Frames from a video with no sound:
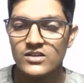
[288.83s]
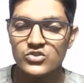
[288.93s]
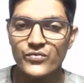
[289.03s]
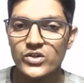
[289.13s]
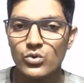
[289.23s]

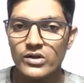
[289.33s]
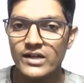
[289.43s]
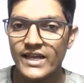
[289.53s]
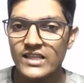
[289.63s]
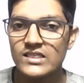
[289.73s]
So we know
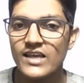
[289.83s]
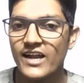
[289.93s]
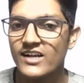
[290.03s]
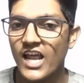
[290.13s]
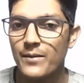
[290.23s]
length
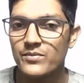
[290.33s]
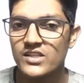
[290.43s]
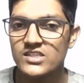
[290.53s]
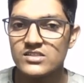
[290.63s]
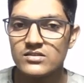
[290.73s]
and time,
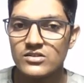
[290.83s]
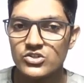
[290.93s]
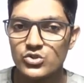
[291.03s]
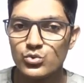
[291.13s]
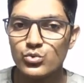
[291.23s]
these
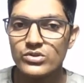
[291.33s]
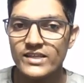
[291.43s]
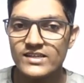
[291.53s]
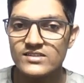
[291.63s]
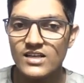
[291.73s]
two
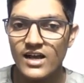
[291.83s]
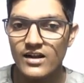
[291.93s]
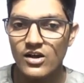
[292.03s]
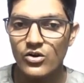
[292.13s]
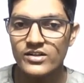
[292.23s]
things
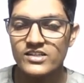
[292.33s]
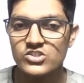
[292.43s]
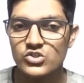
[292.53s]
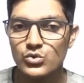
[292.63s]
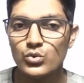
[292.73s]
are, or
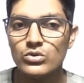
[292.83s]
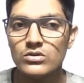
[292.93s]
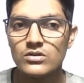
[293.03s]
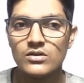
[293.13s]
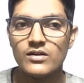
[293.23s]
these two
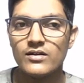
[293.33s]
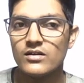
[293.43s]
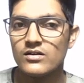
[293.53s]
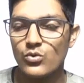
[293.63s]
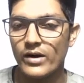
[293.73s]

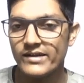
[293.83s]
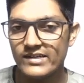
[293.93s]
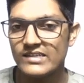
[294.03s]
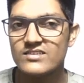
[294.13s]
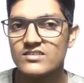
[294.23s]

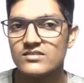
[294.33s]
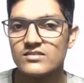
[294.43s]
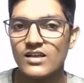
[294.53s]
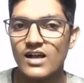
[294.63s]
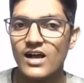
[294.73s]
quantities
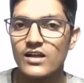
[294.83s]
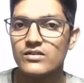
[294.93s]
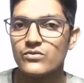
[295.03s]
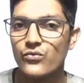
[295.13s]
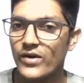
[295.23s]

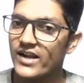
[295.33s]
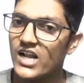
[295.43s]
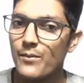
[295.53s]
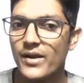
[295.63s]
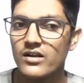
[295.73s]
are
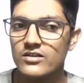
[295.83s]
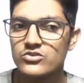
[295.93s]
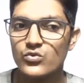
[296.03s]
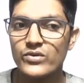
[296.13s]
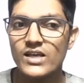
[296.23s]
fundamental.
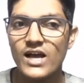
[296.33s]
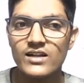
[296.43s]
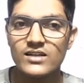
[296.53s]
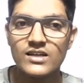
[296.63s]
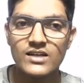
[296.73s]
So we
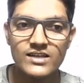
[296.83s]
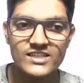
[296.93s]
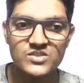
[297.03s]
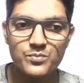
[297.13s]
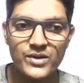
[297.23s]
are
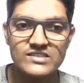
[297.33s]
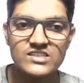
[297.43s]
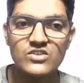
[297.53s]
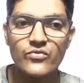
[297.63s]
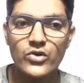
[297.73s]

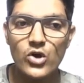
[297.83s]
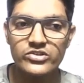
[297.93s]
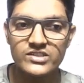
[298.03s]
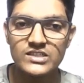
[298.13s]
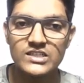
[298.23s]
expressing
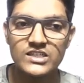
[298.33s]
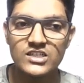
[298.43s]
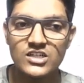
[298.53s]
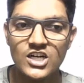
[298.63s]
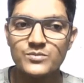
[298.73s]
velocity
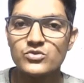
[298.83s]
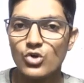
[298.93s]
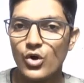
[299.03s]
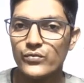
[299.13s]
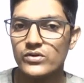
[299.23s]
in terms
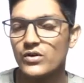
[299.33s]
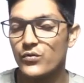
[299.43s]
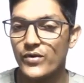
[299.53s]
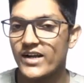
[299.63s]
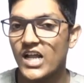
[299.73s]
of
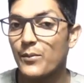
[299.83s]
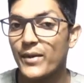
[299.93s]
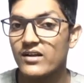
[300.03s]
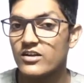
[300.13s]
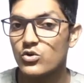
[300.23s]

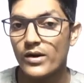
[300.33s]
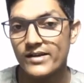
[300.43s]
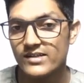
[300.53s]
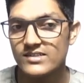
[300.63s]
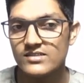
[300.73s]
fundamental
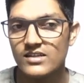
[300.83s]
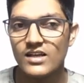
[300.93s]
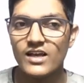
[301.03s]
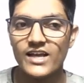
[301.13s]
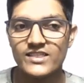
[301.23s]
quantities,
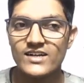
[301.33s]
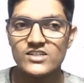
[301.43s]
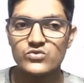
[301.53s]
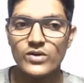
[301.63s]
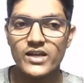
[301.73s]
and that
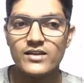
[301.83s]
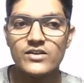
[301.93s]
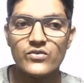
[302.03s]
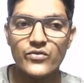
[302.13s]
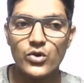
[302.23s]
is why
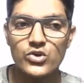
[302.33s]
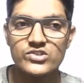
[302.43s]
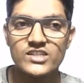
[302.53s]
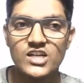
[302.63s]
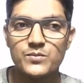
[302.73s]

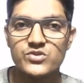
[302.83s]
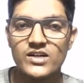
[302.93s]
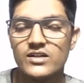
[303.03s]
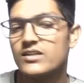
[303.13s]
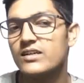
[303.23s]
velocity comes
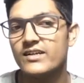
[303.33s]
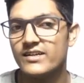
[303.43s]
under